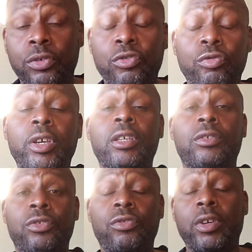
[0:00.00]
Straight
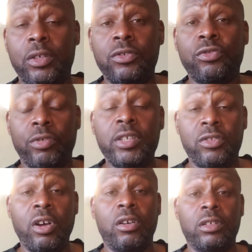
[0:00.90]

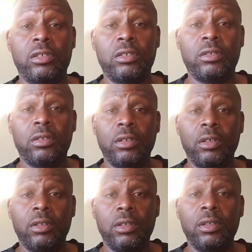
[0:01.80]
talk.
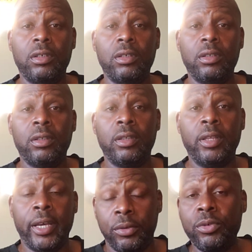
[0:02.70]

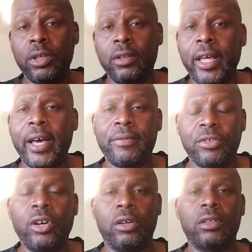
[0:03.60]
Like real live
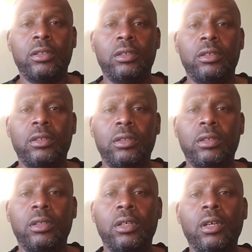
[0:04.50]
talk.
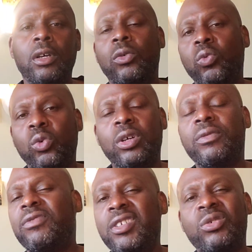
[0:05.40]
What
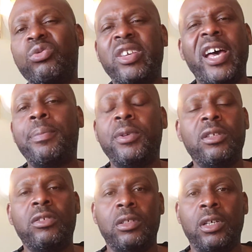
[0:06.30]
if this was happening
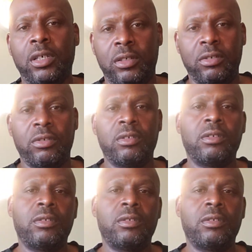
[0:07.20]
to us?